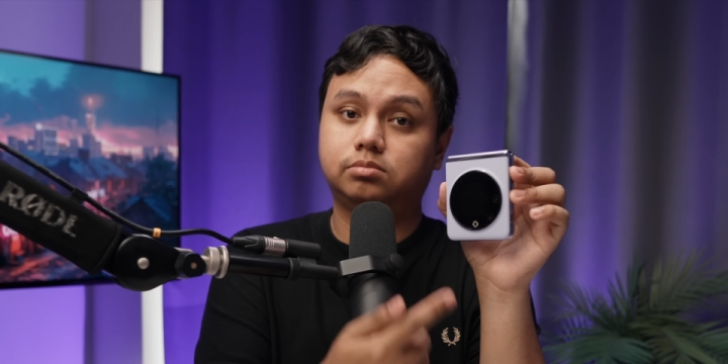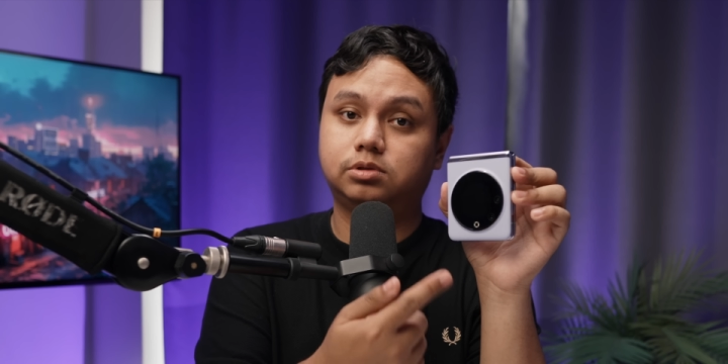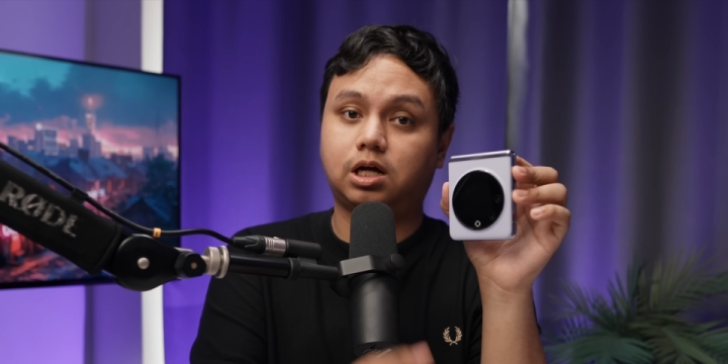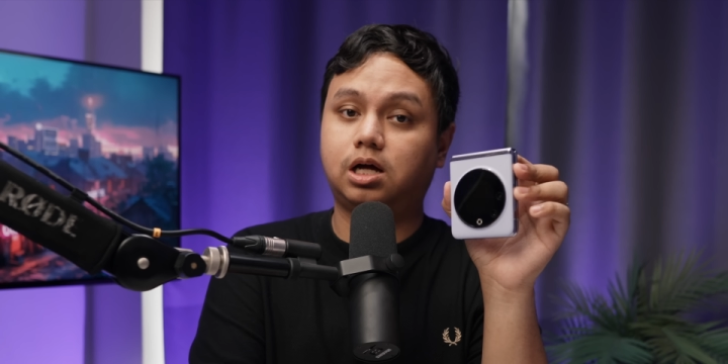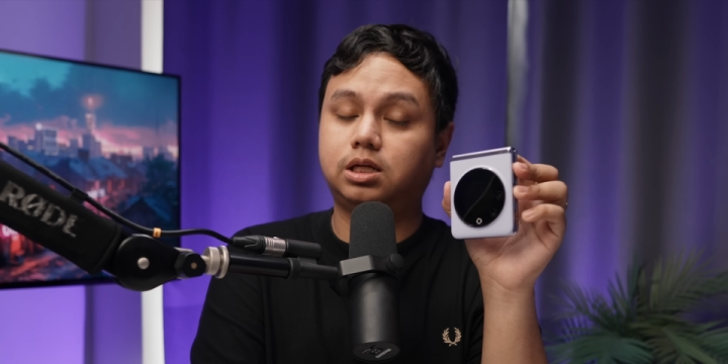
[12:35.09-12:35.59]

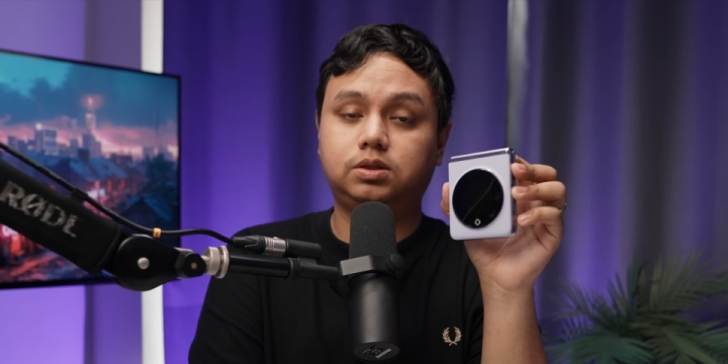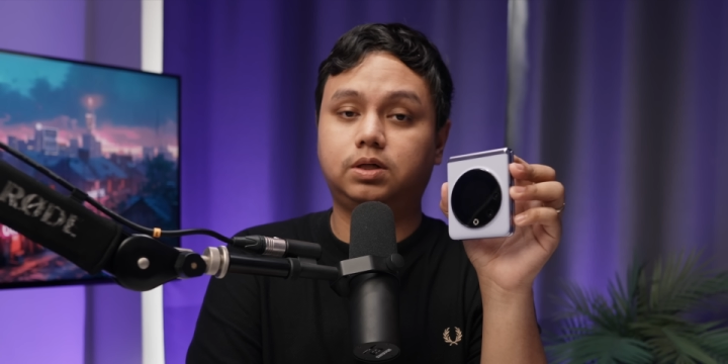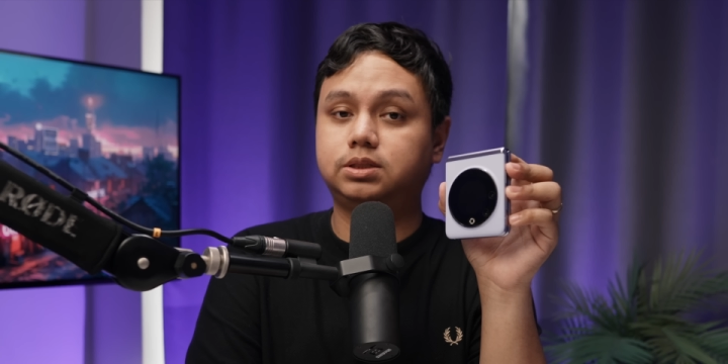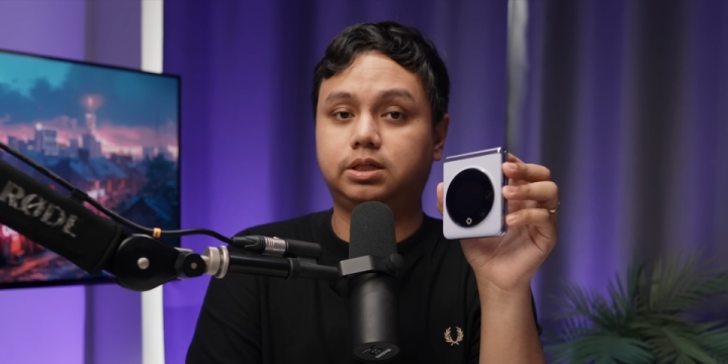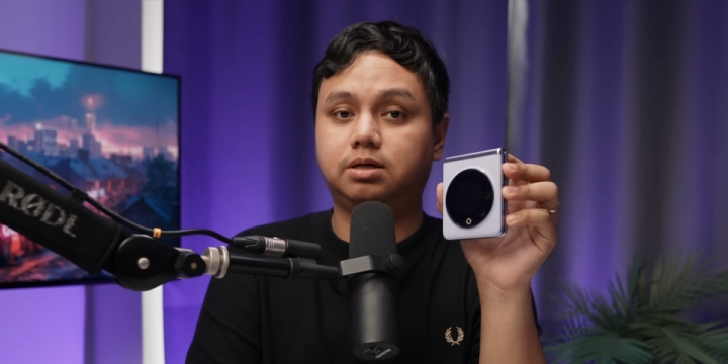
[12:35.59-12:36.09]
Something
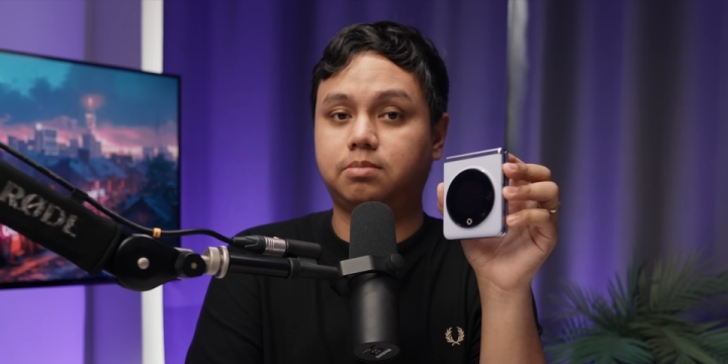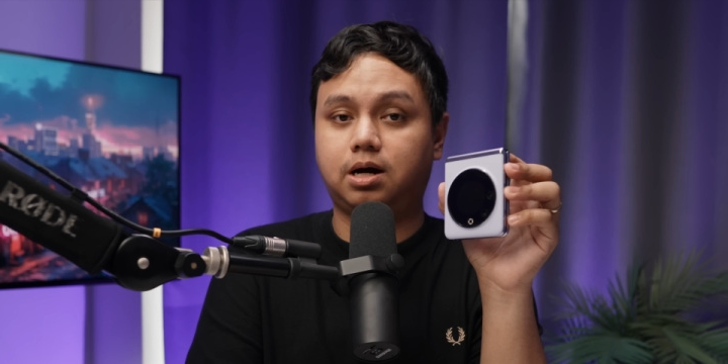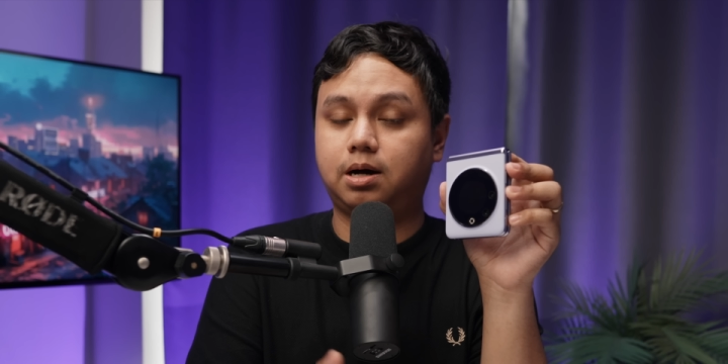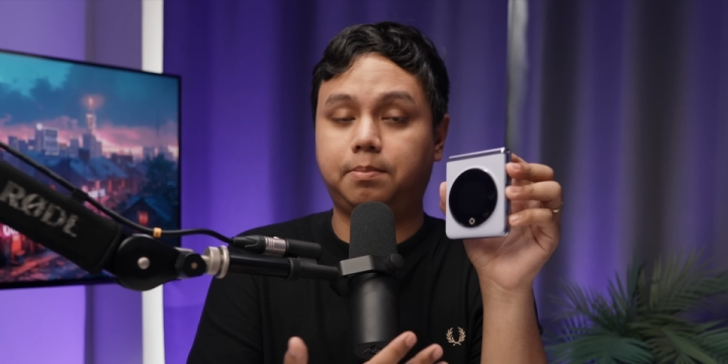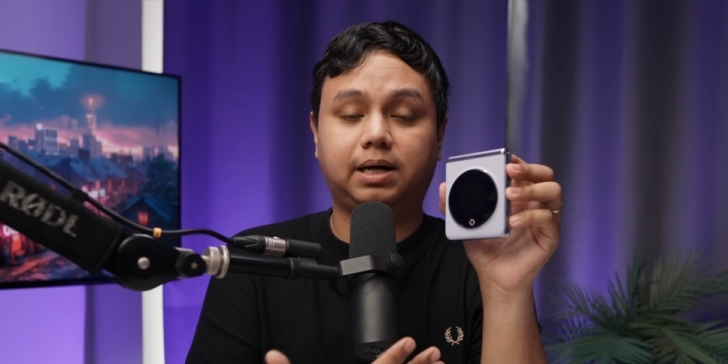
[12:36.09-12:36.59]
says in
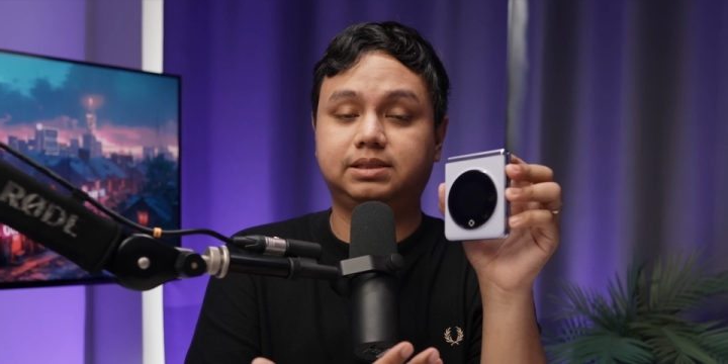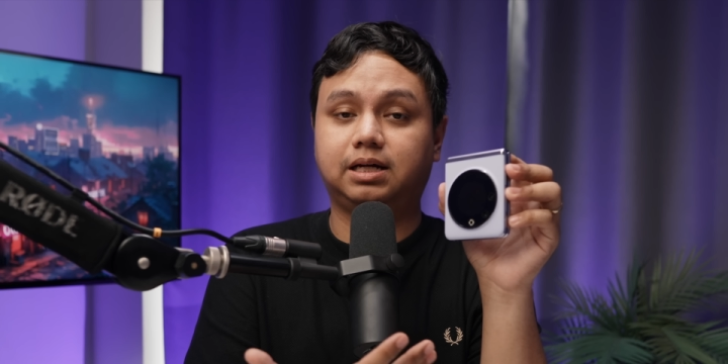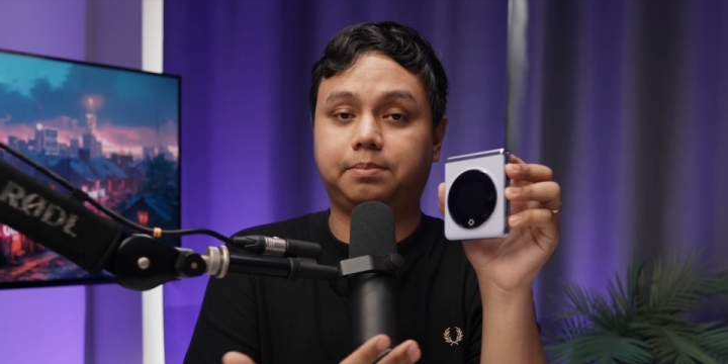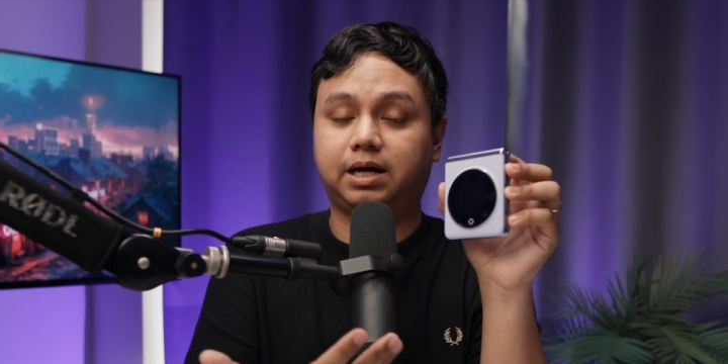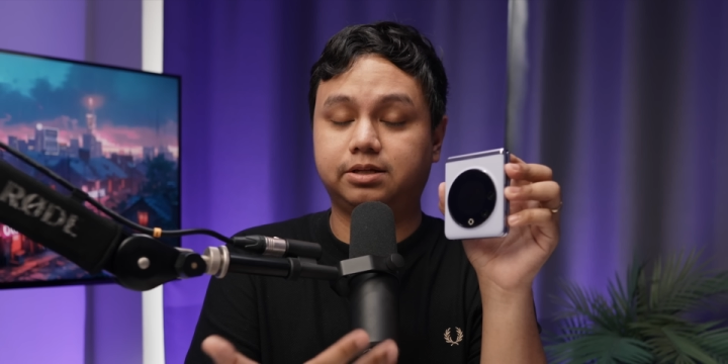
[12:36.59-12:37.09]
ma
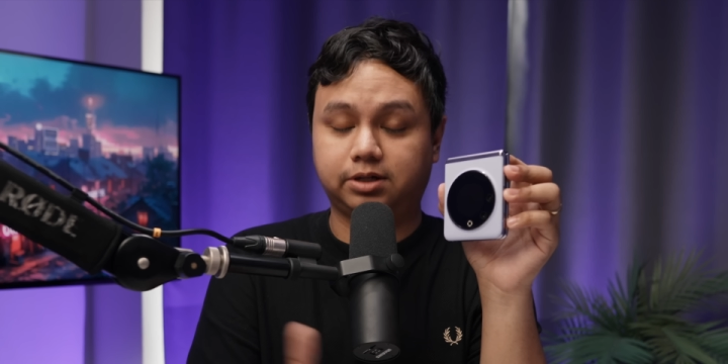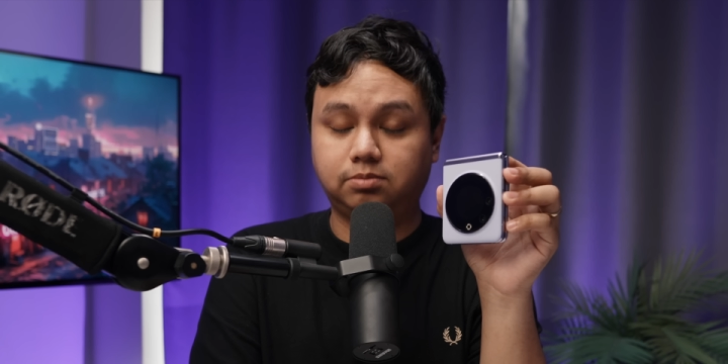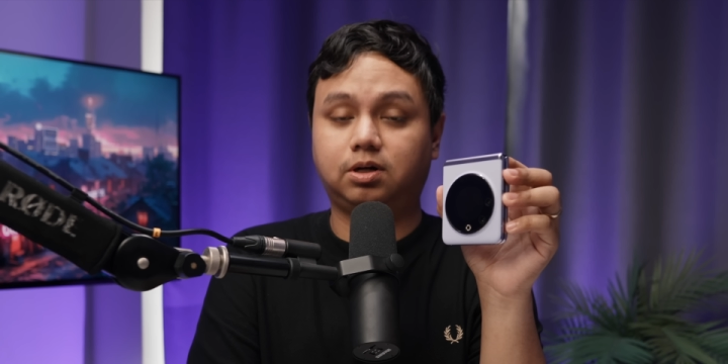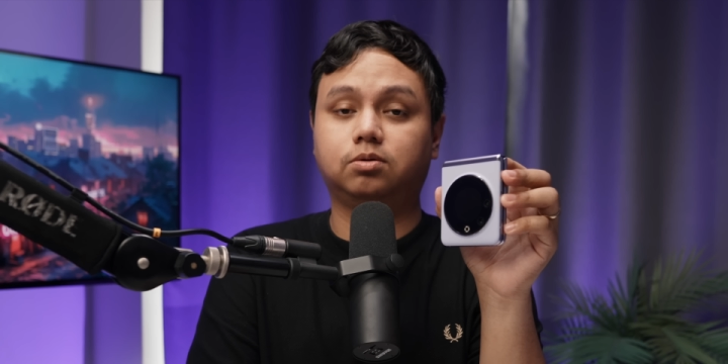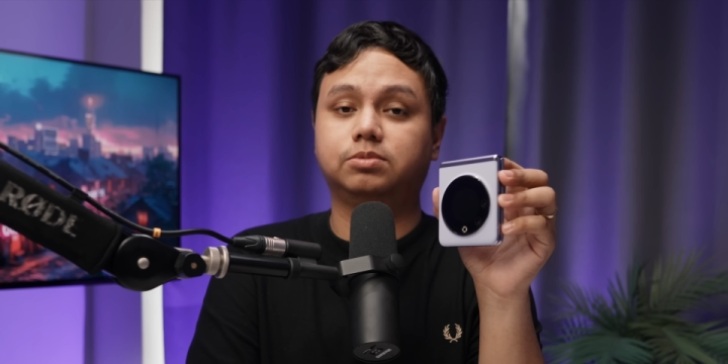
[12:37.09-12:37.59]
Mazia by
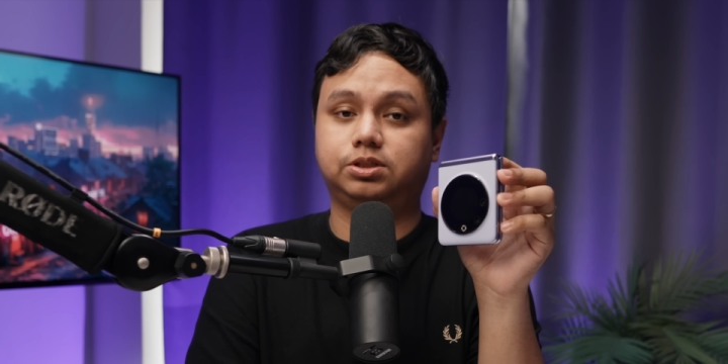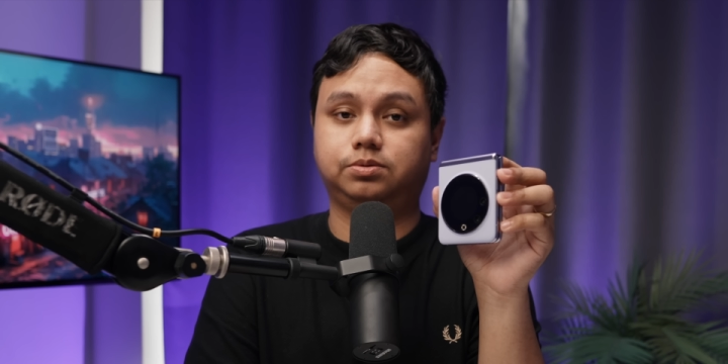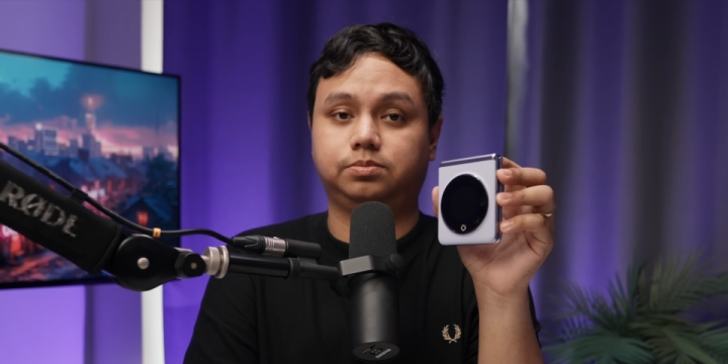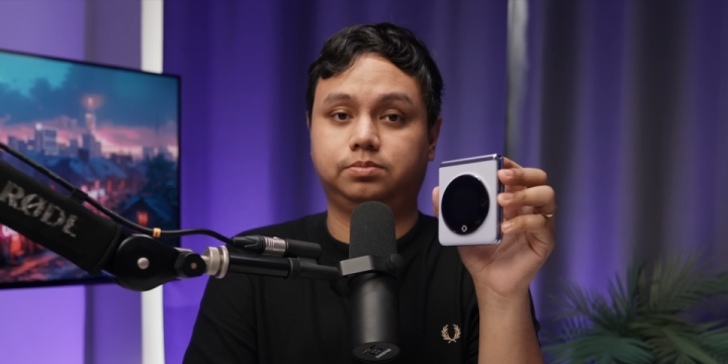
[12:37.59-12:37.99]
Jauma Omshu.